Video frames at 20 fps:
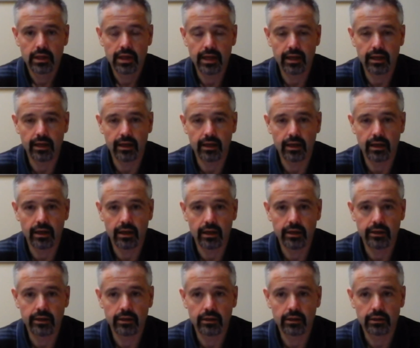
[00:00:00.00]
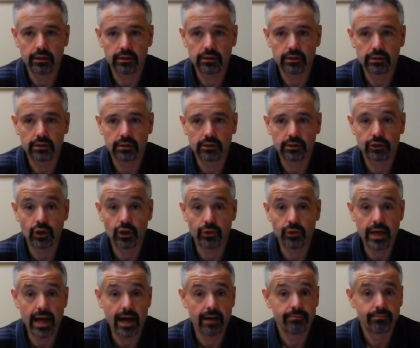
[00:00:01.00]
And so
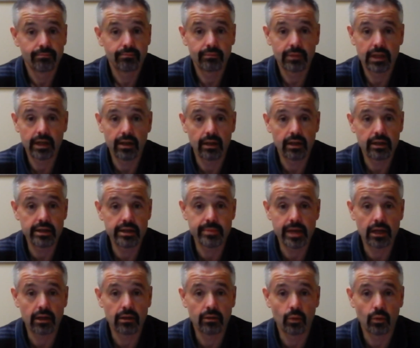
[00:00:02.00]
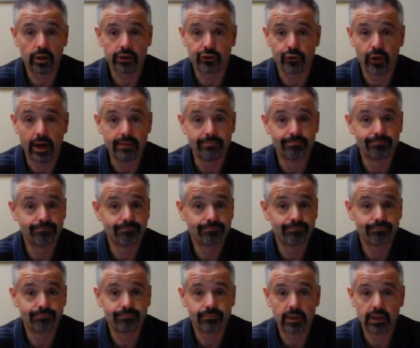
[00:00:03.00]
email works great
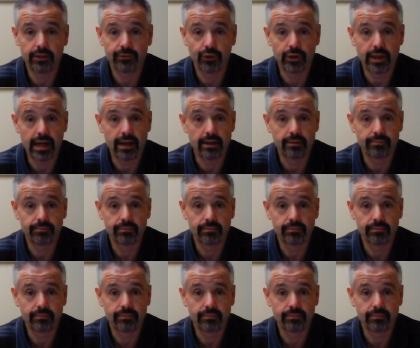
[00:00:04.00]
for that.